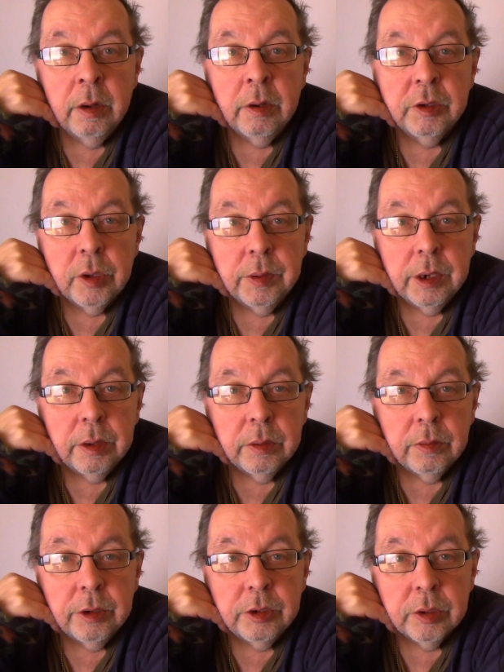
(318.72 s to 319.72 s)
So, in other
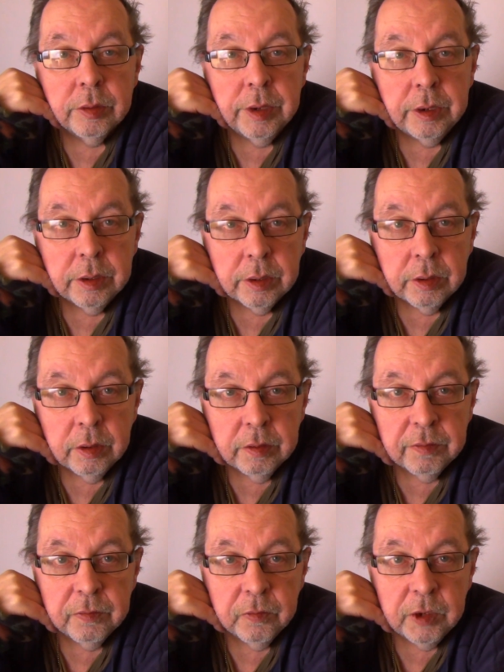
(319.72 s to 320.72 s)
words, Lincoln
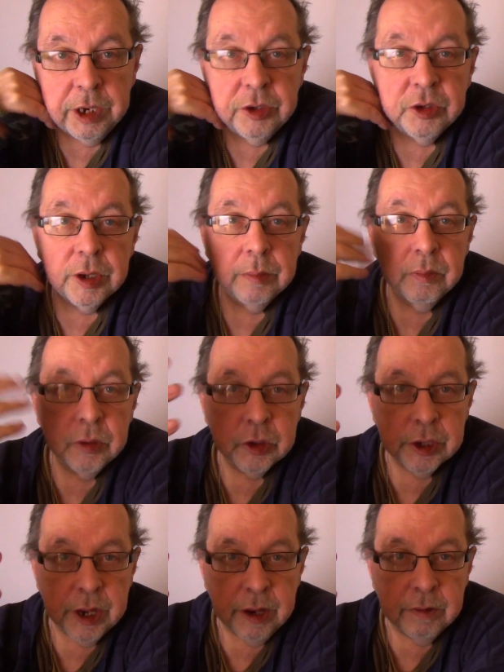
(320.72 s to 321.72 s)
could free some
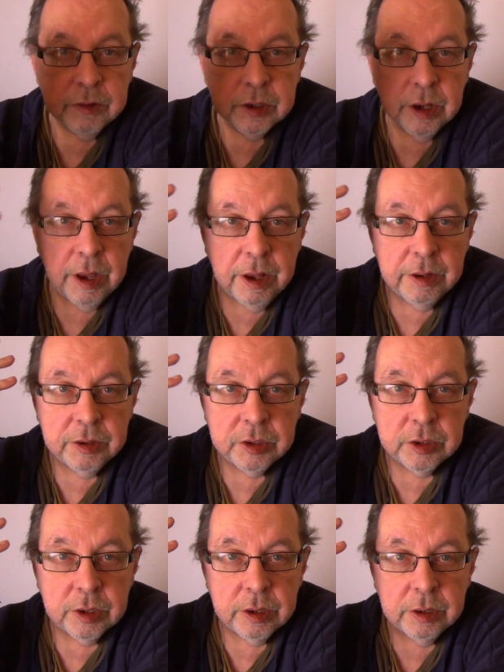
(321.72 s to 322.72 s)
slaves
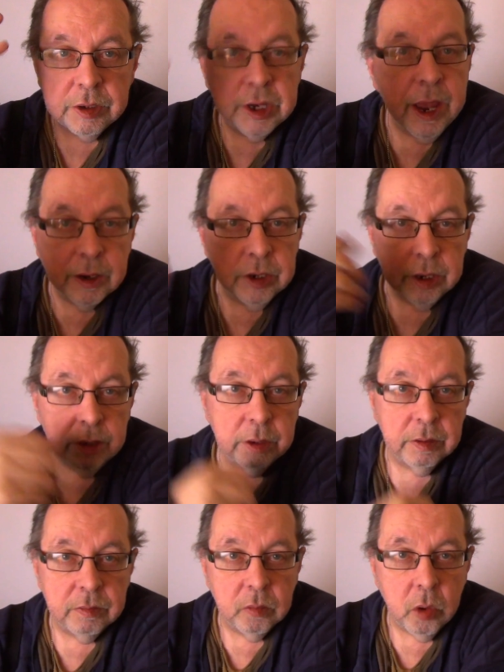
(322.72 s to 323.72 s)
as a tactic
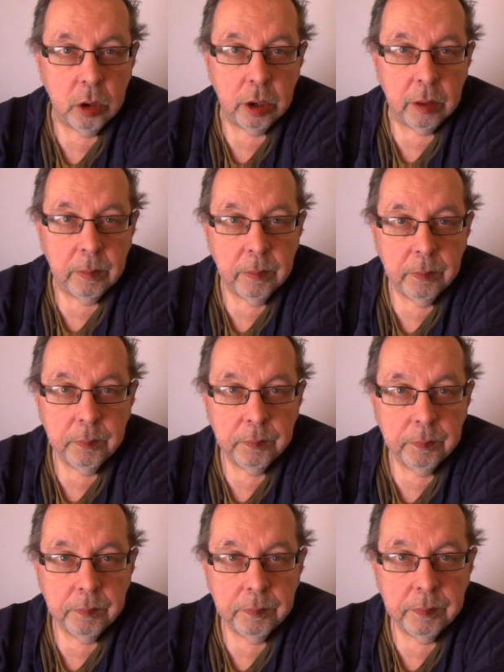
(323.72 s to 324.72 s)
of war.
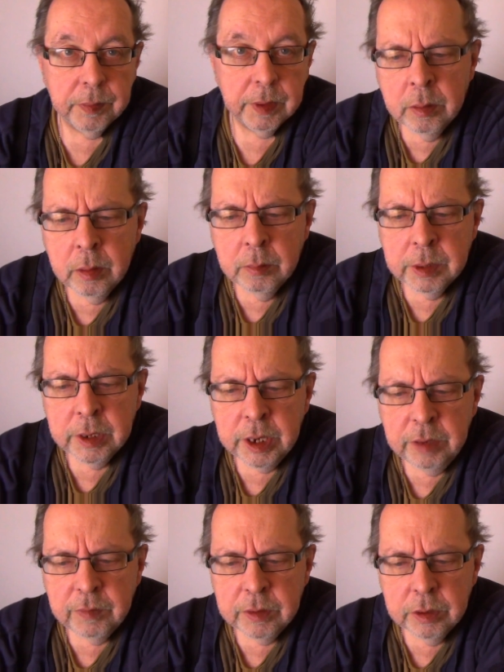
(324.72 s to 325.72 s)
But
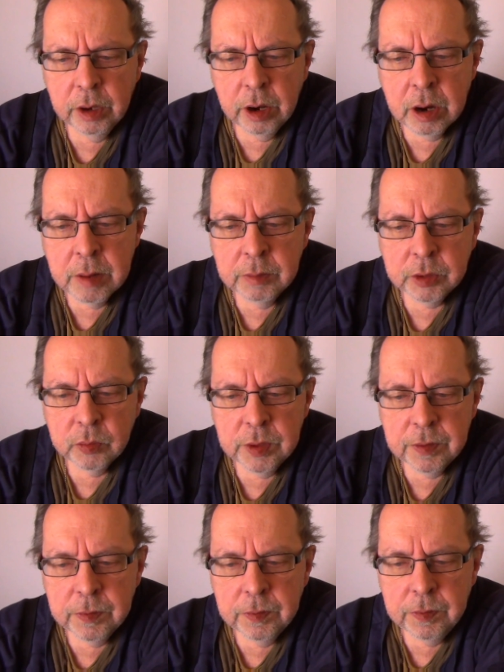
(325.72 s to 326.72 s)
even armed
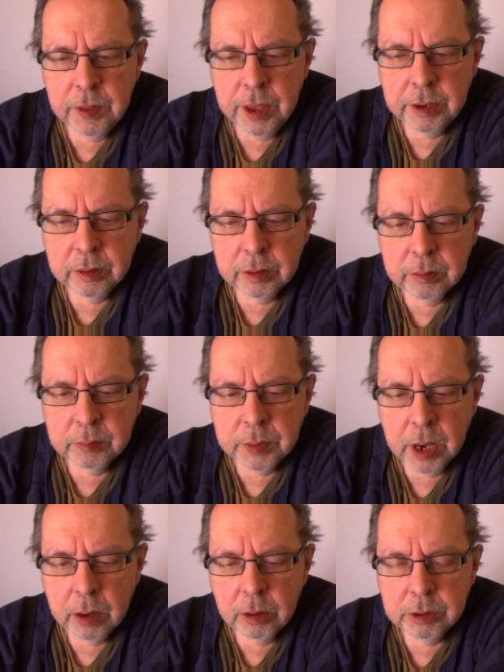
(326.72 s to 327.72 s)
with that
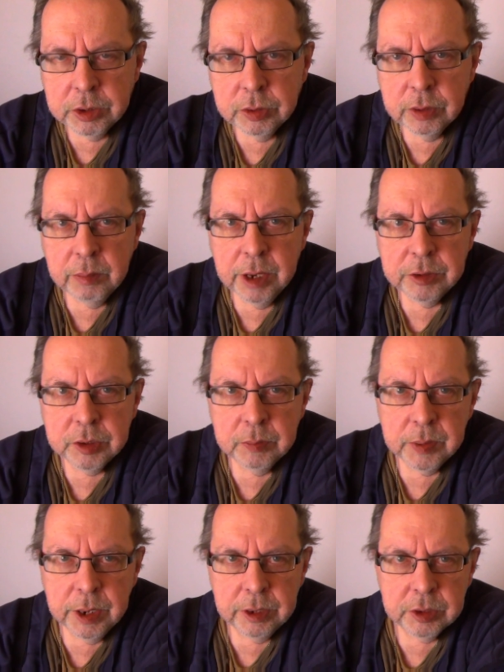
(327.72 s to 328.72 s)
power to
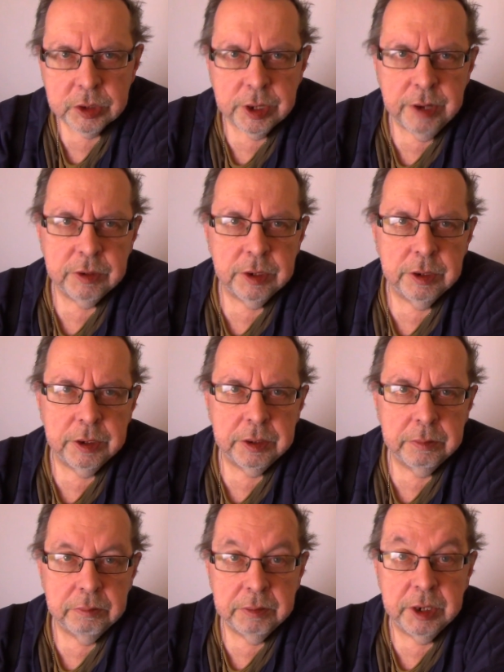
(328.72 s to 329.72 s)
emancipate slaves in the
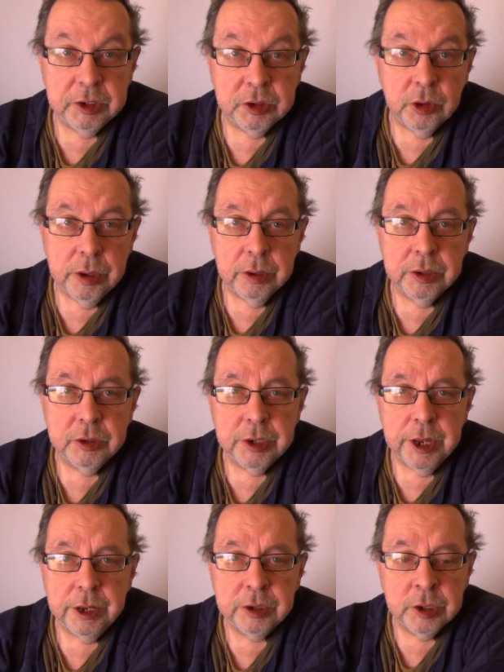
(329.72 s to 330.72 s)
disloyal
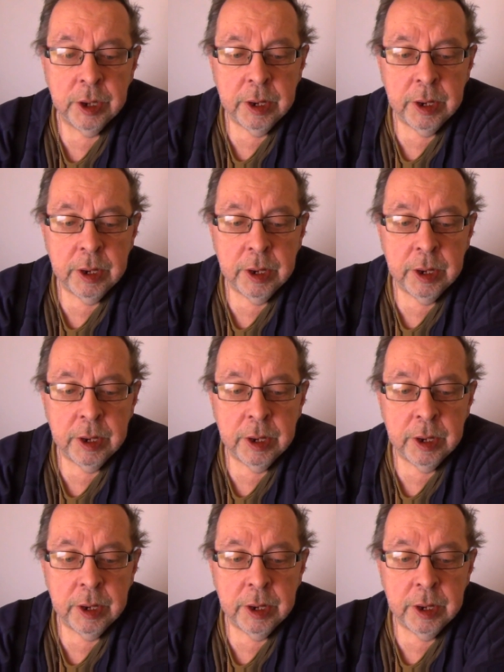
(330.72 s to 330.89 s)
states,